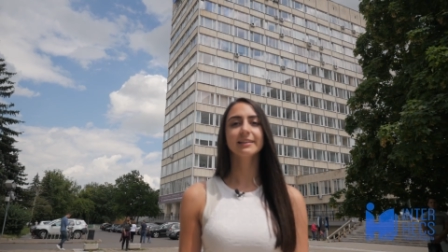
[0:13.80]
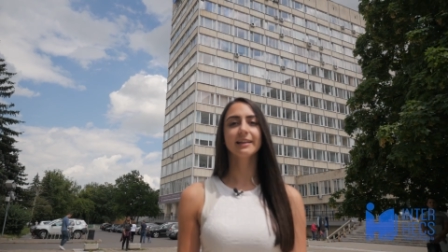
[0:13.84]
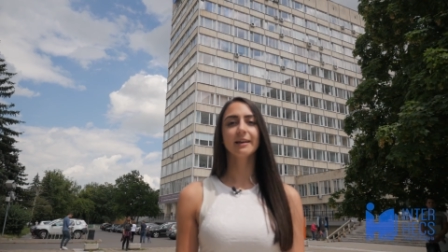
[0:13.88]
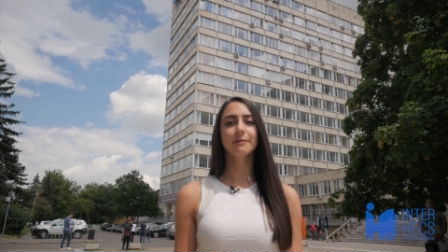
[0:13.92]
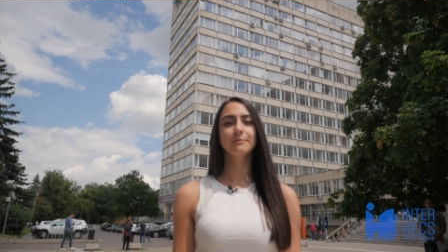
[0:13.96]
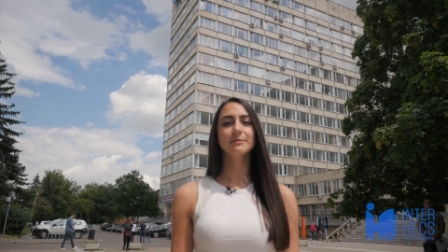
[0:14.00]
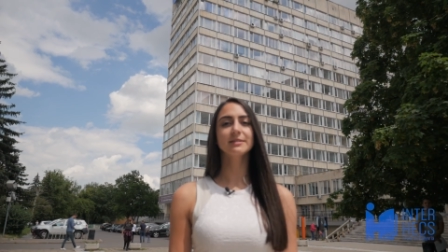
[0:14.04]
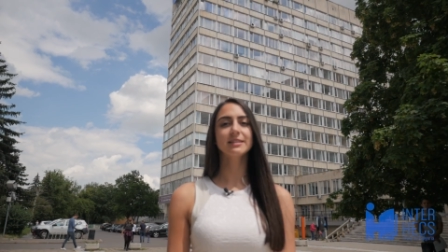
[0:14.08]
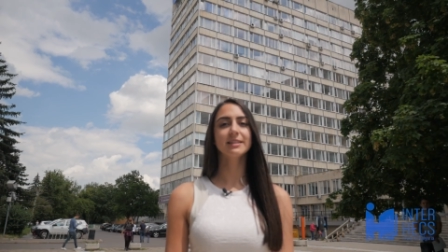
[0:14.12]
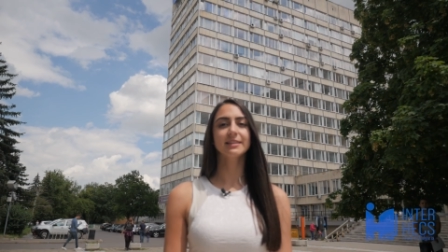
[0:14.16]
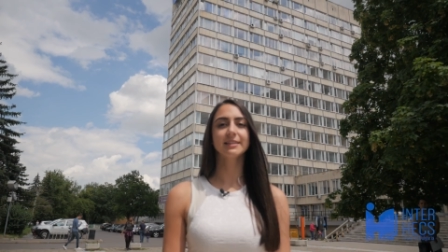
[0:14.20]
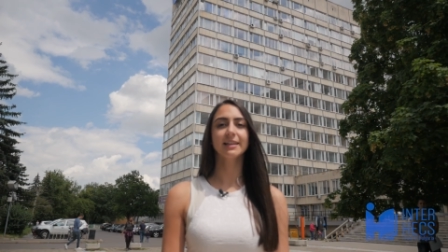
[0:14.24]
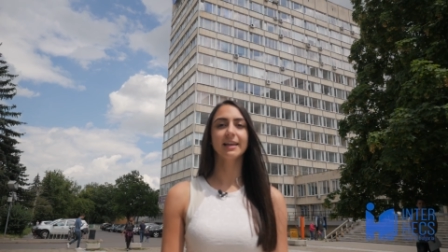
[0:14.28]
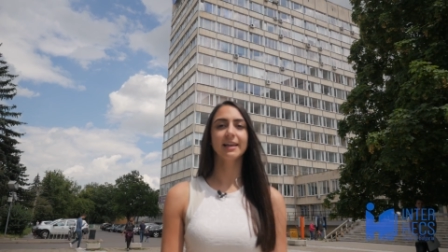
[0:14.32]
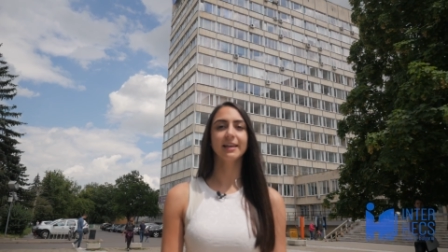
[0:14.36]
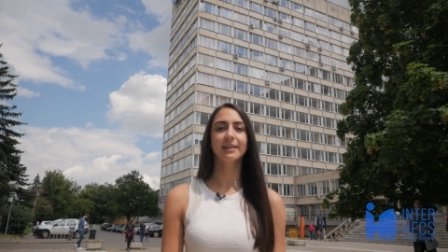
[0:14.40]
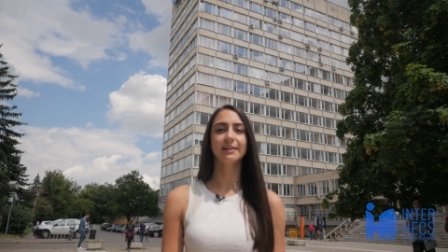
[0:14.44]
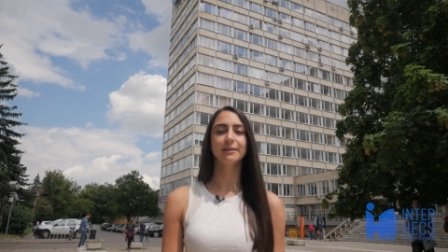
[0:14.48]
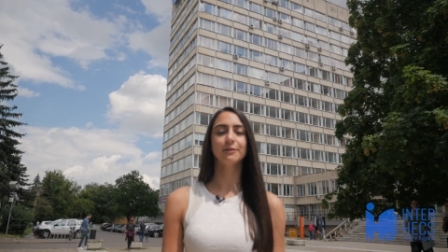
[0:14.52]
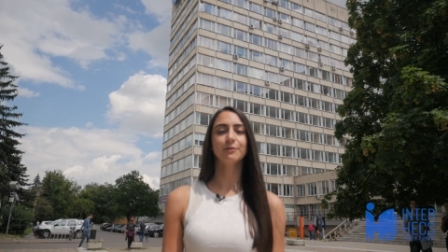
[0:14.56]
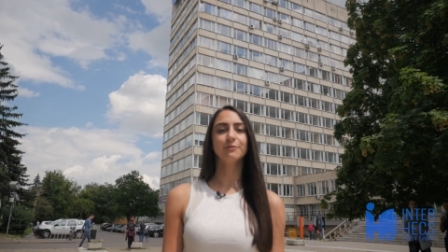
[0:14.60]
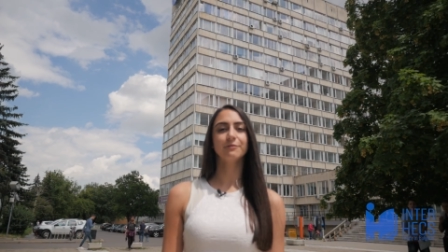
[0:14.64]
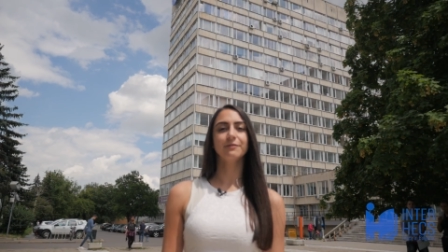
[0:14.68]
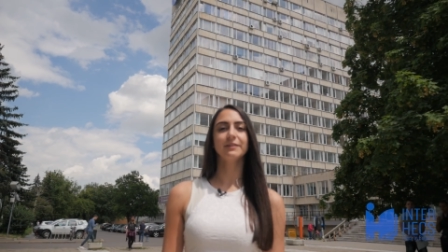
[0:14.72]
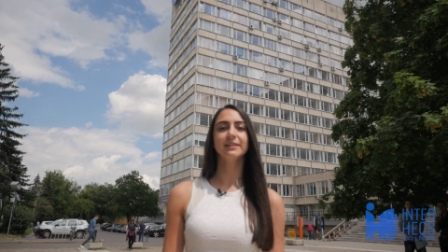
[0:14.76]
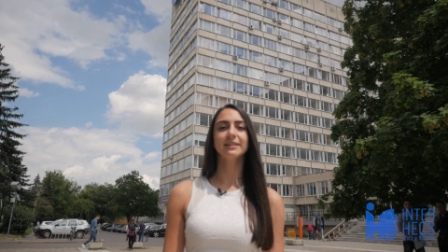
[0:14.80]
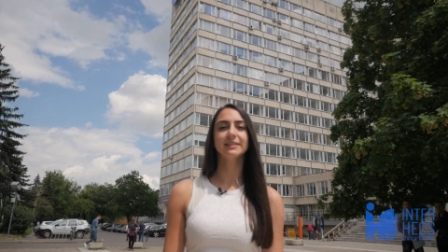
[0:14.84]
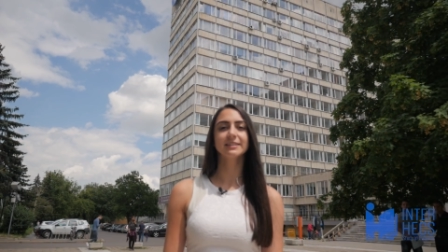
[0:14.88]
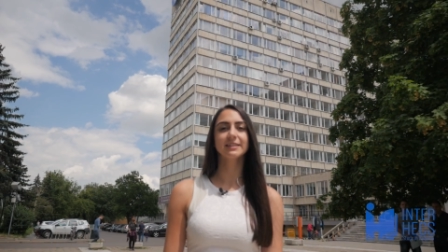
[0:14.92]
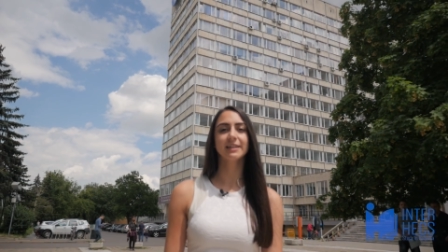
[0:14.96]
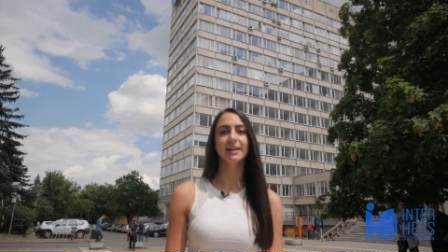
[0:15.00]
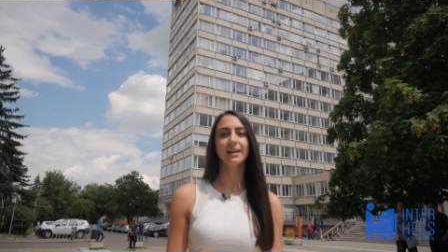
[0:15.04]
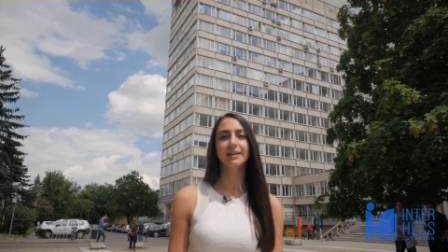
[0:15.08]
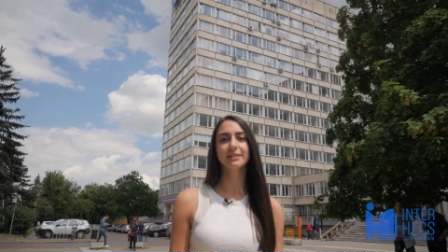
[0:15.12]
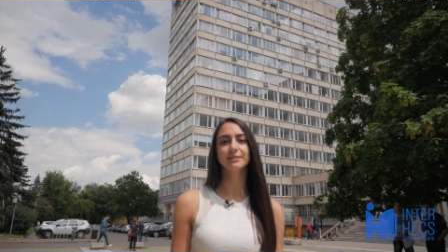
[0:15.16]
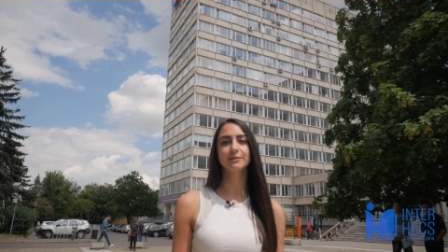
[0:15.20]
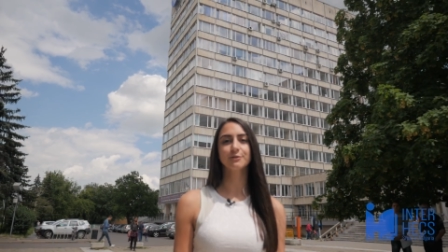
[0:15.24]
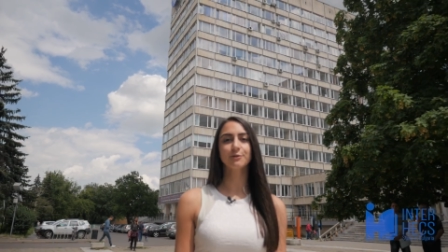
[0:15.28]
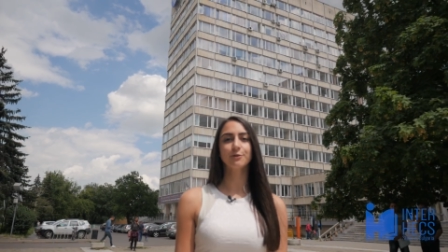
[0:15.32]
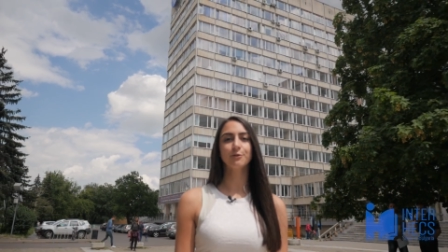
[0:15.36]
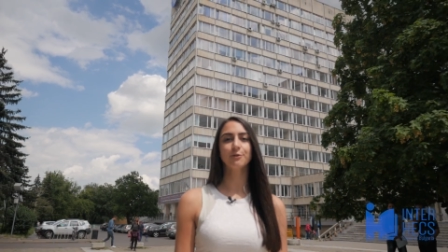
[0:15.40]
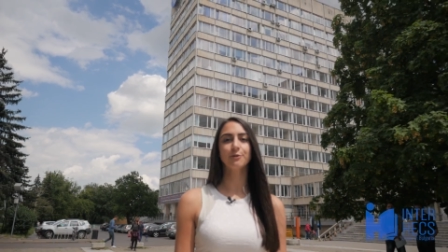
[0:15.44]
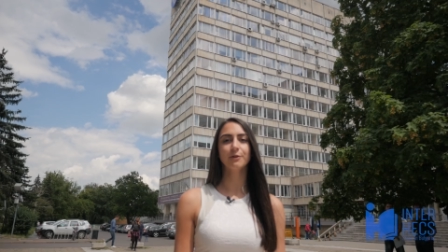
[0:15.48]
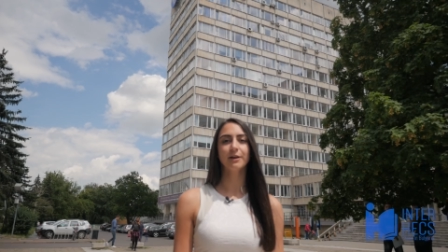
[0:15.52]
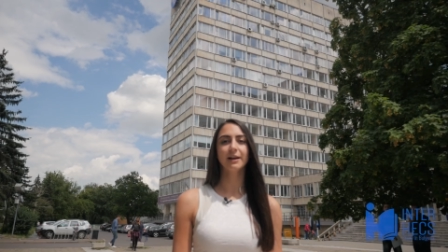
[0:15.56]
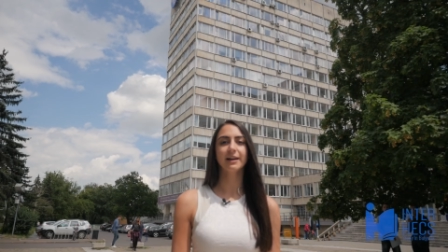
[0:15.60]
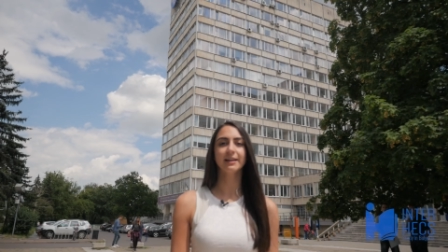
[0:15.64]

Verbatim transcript: comes the day you finish high school